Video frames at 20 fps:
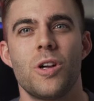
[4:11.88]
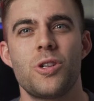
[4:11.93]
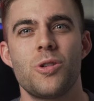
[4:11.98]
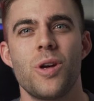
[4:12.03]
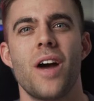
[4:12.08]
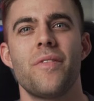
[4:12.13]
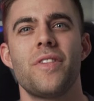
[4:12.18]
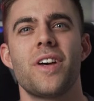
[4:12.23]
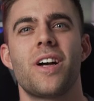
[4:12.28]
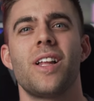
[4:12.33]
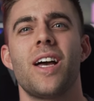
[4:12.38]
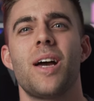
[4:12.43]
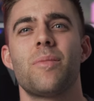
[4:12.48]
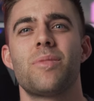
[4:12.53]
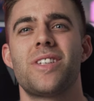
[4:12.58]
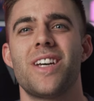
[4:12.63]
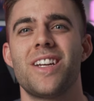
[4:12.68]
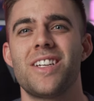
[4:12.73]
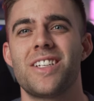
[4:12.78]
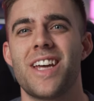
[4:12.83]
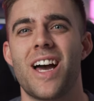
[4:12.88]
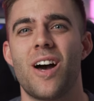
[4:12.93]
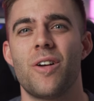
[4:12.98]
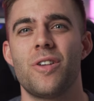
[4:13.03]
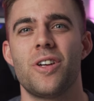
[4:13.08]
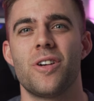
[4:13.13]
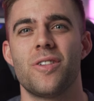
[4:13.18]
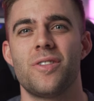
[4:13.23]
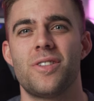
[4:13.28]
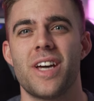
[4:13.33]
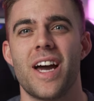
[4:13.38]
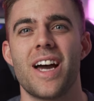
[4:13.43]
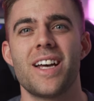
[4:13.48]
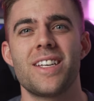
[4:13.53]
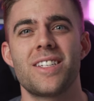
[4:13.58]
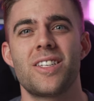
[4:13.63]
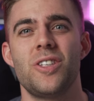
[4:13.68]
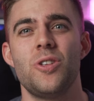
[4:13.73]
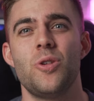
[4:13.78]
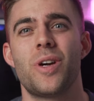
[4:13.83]
Once you have the clamp cinched down to your
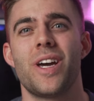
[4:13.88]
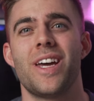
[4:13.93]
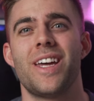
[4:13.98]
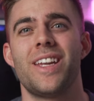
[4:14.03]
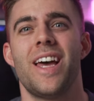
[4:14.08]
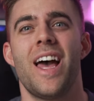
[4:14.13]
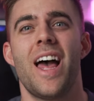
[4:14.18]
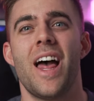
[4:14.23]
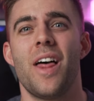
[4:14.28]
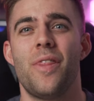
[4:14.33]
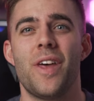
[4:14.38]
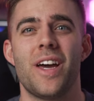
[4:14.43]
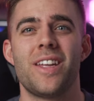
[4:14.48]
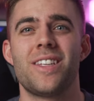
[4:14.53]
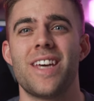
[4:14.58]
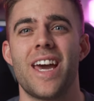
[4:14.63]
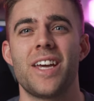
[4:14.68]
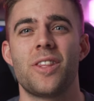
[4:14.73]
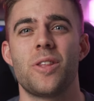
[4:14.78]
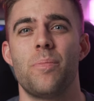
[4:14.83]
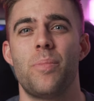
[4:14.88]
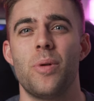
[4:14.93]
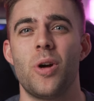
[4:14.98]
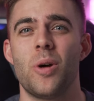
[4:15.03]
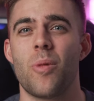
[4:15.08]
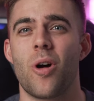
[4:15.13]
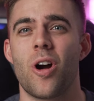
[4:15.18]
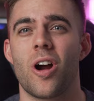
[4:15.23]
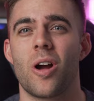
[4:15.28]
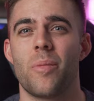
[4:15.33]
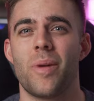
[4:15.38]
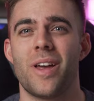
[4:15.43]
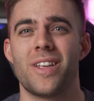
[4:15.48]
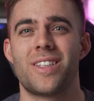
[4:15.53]
desk, you can then take the boom arm